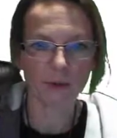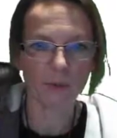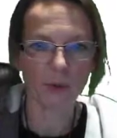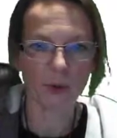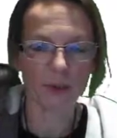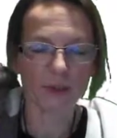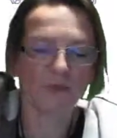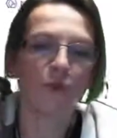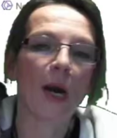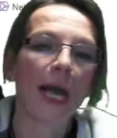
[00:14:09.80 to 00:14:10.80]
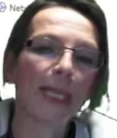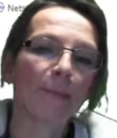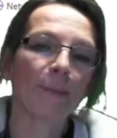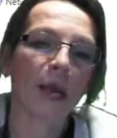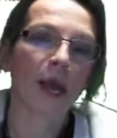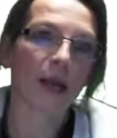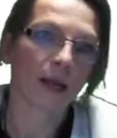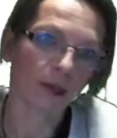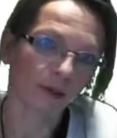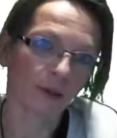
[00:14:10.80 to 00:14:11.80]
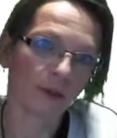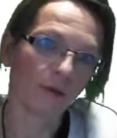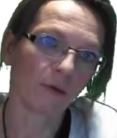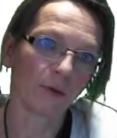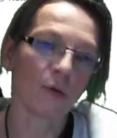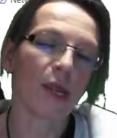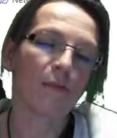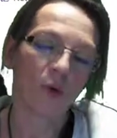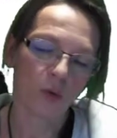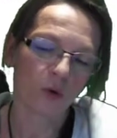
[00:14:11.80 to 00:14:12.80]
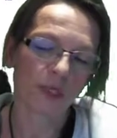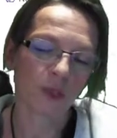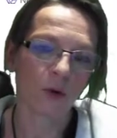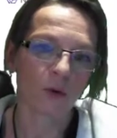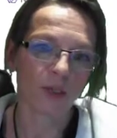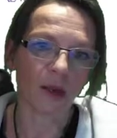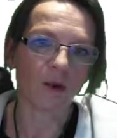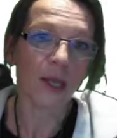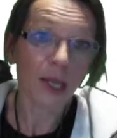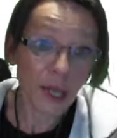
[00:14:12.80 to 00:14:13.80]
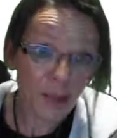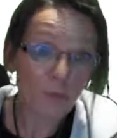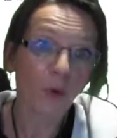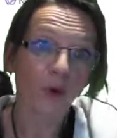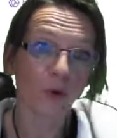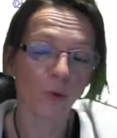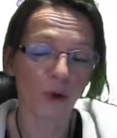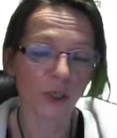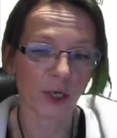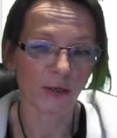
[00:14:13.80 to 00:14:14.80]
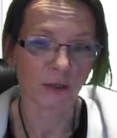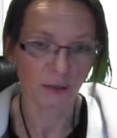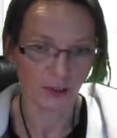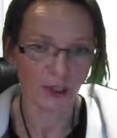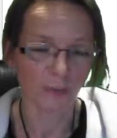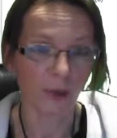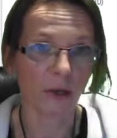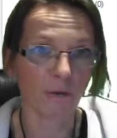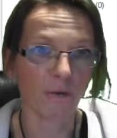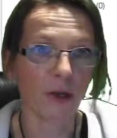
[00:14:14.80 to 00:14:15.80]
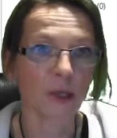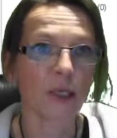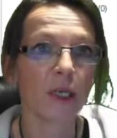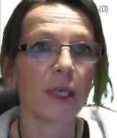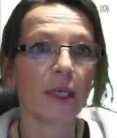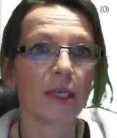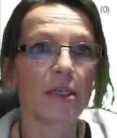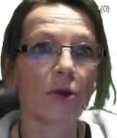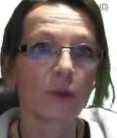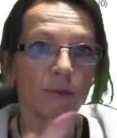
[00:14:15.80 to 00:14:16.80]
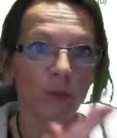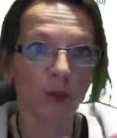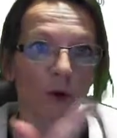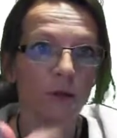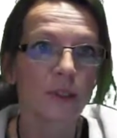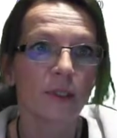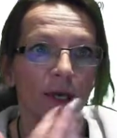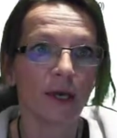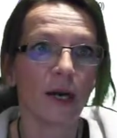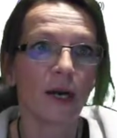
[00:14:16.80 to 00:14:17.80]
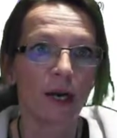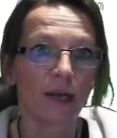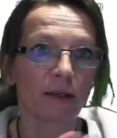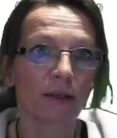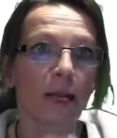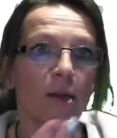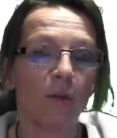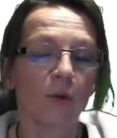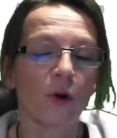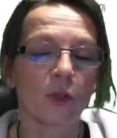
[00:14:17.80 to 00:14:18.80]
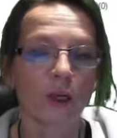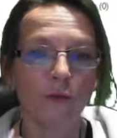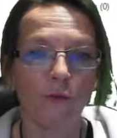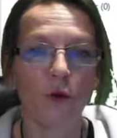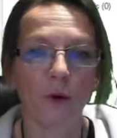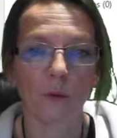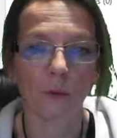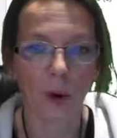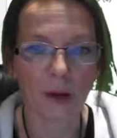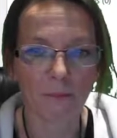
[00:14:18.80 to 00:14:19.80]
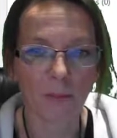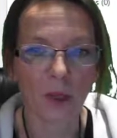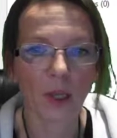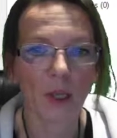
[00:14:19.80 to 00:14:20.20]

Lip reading: label on the box, if you unpack, or import it's called now, import your project, a bundle file, it's going to be called ATLAS.ti project for Coda 1.